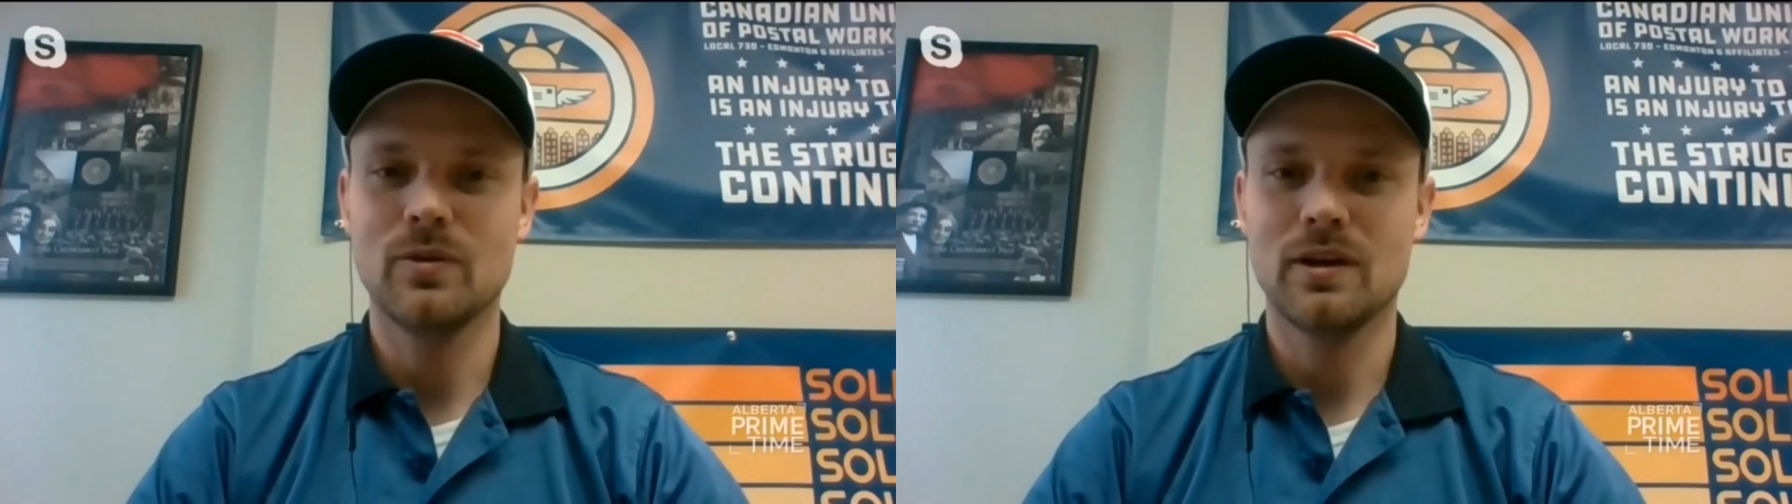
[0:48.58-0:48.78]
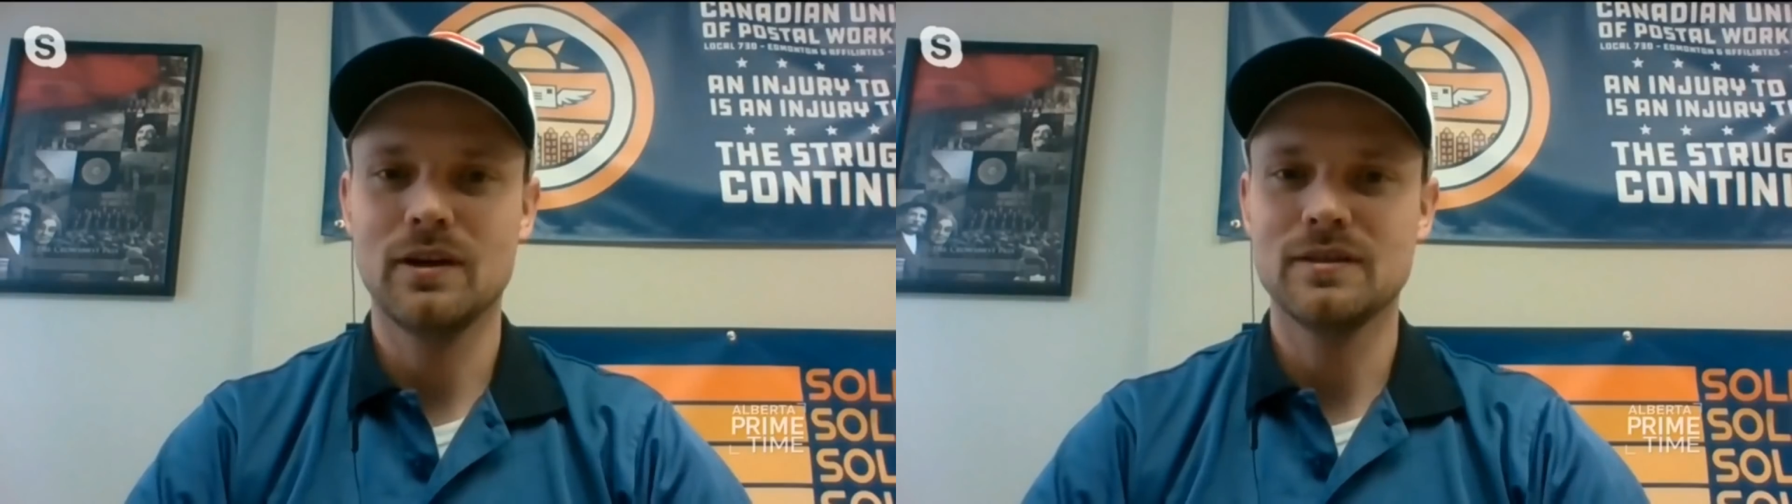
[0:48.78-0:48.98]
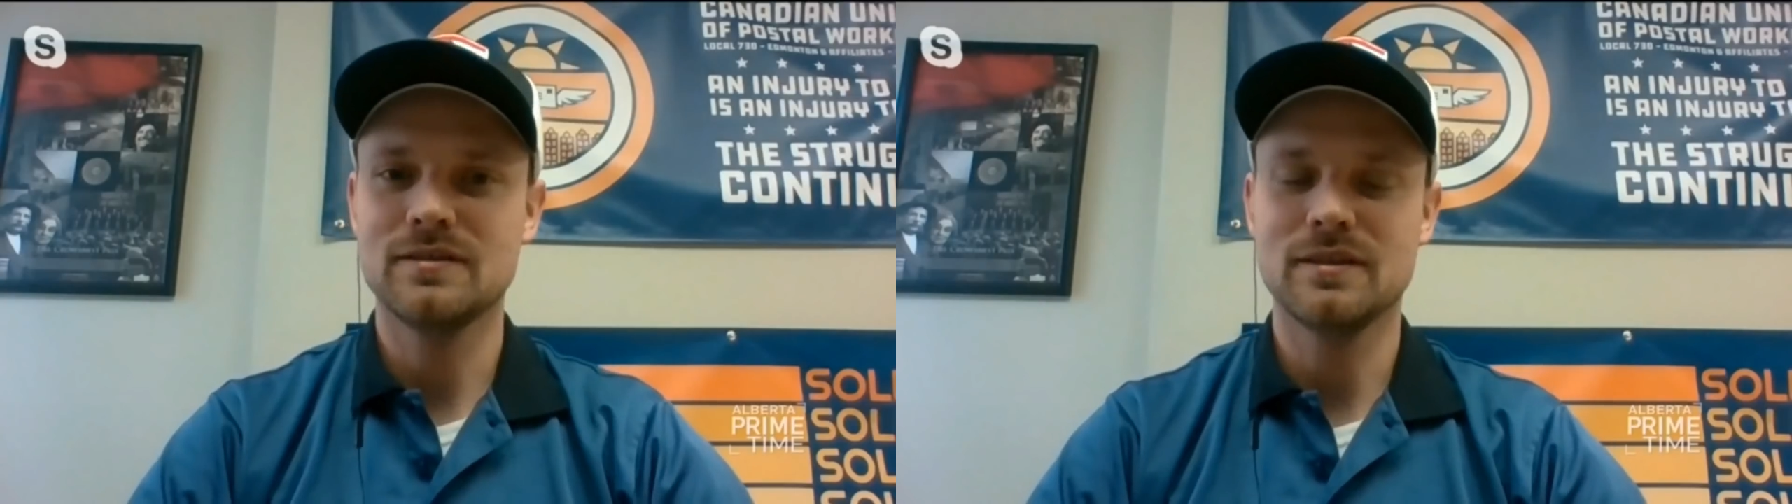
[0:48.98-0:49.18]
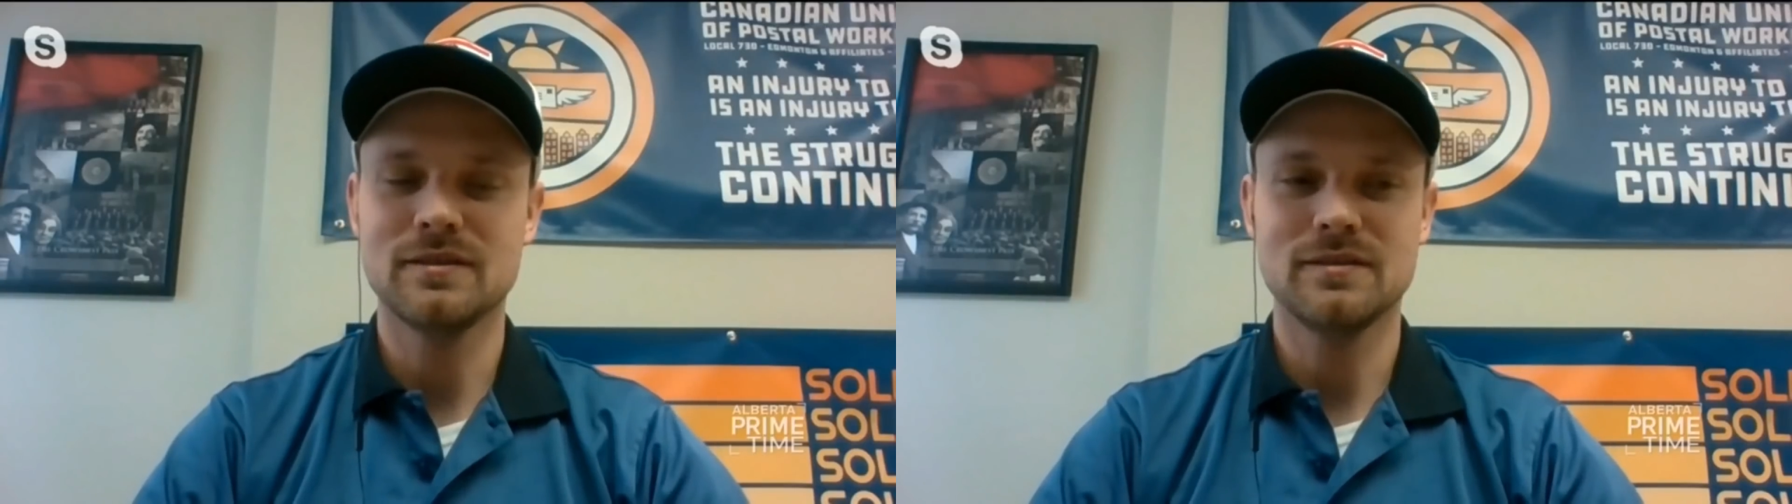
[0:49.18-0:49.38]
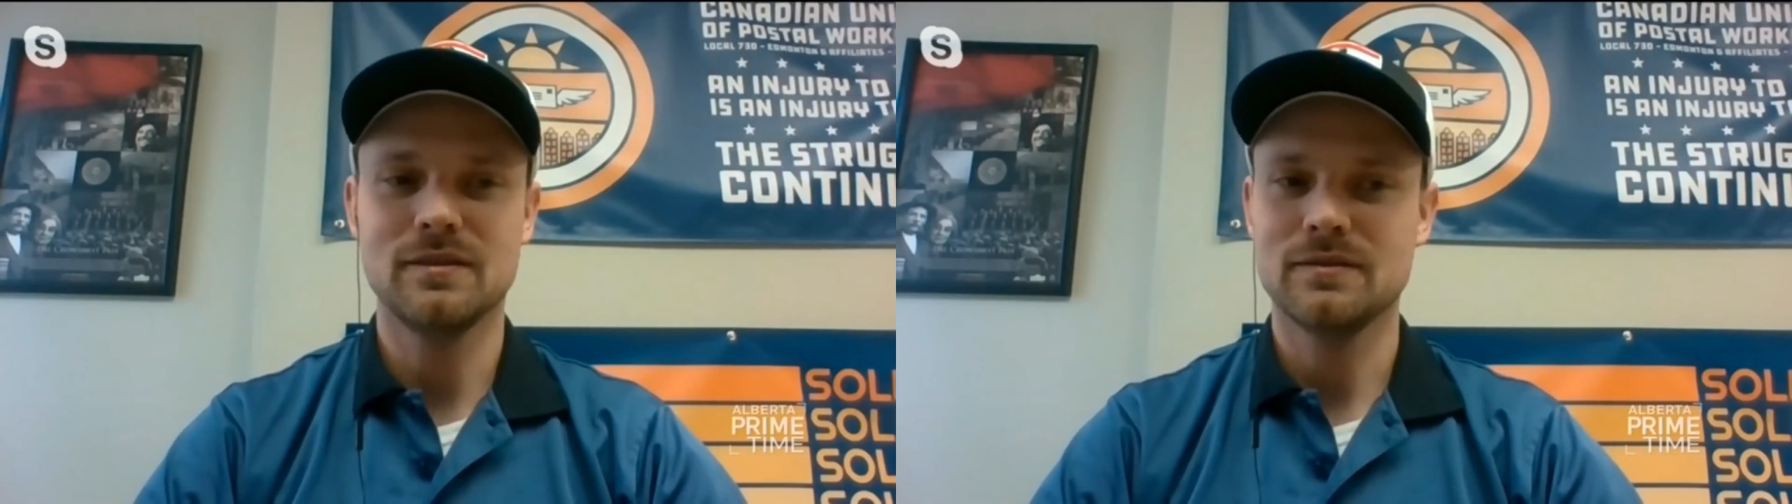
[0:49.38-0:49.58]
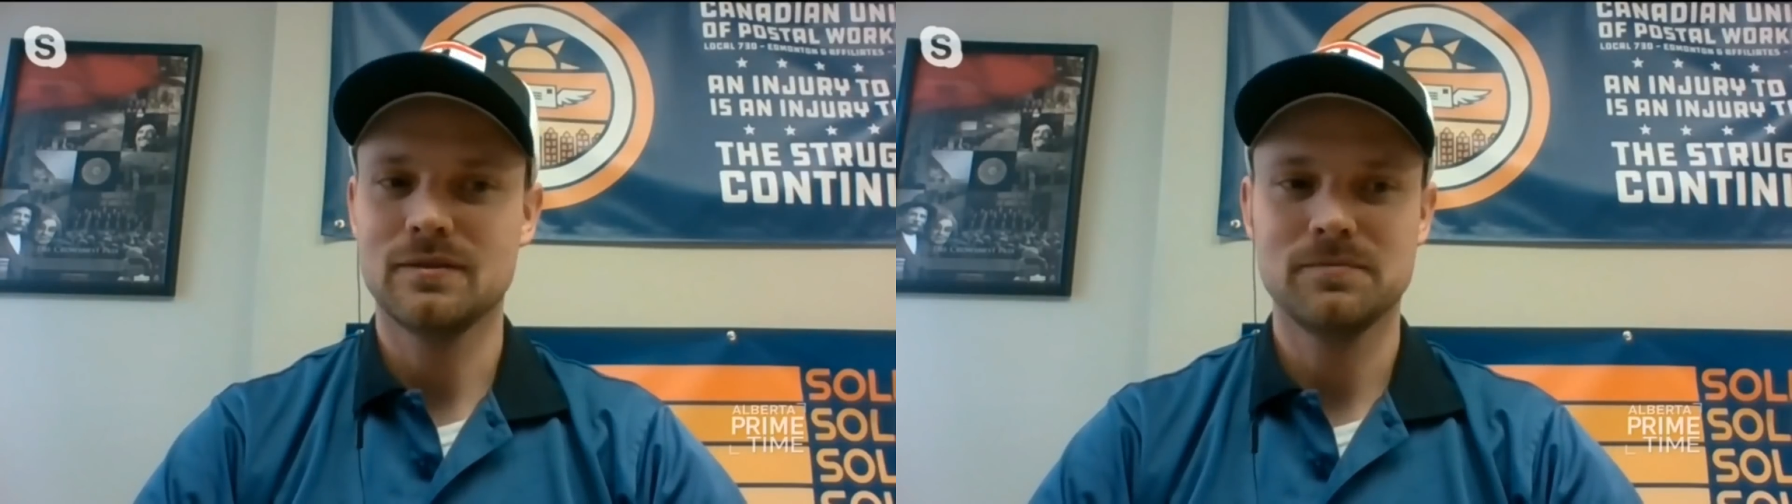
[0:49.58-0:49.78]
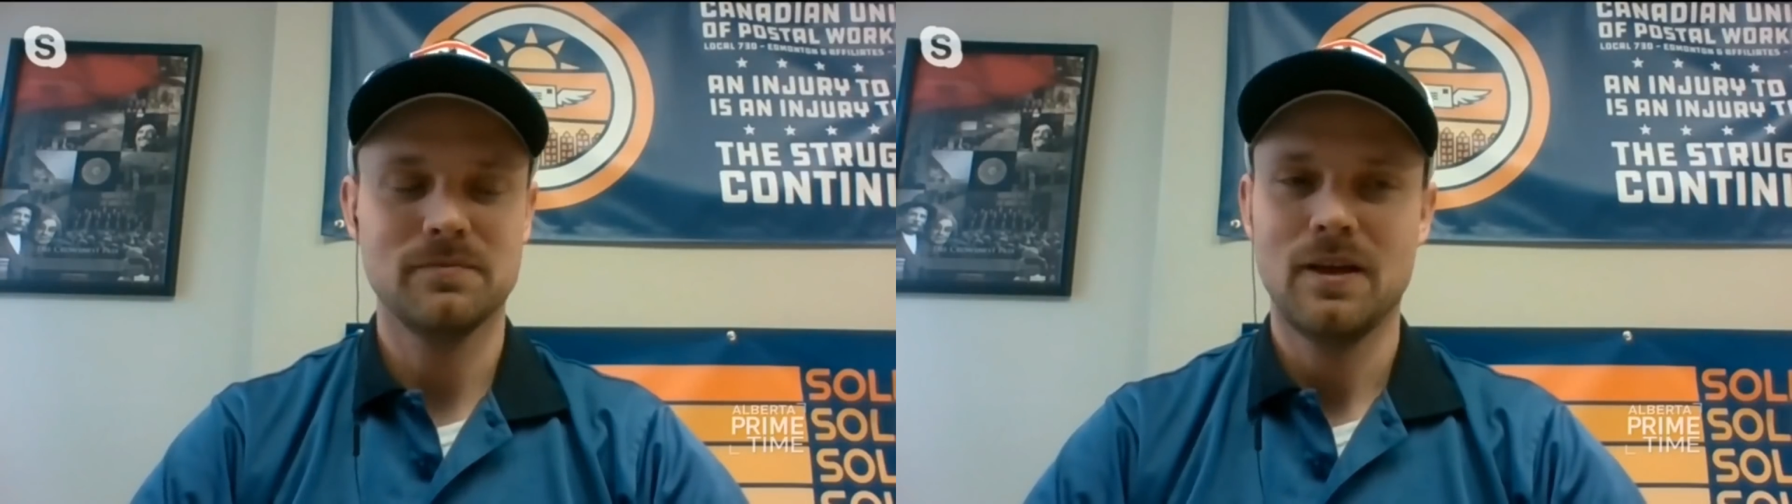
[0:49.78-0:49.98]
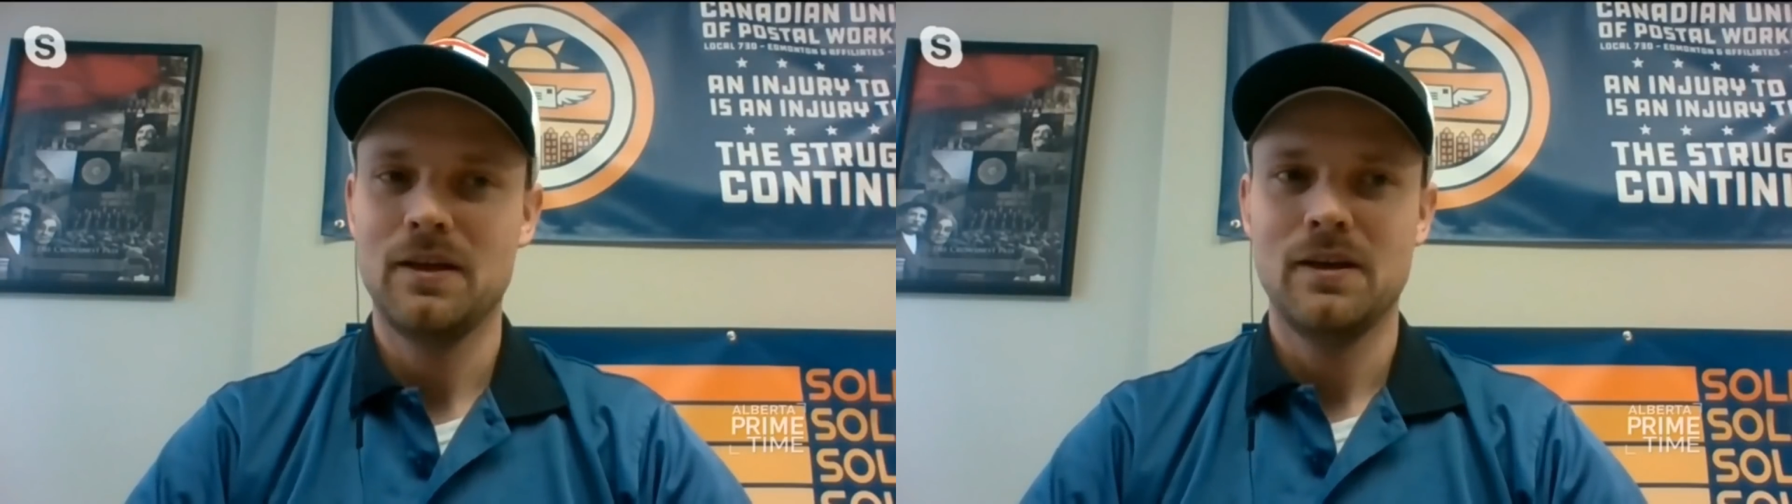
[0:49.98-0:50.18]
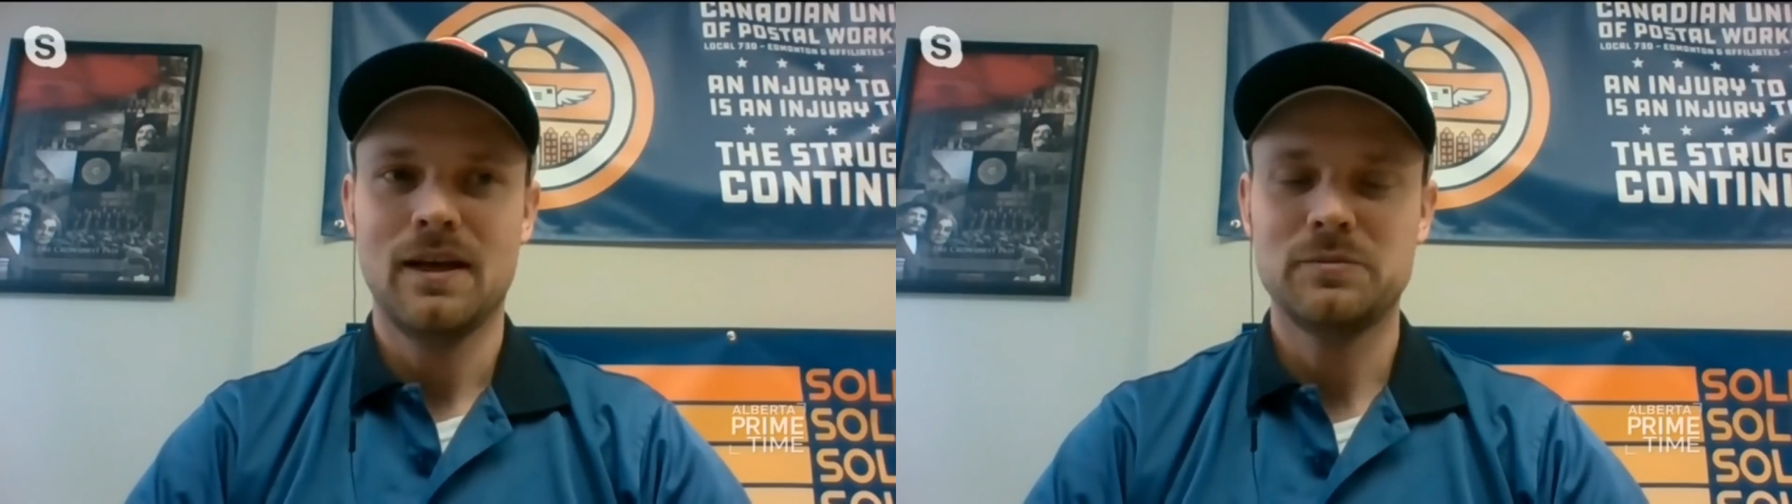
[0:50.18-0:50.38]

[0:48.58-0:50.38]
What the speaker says: workers, I'm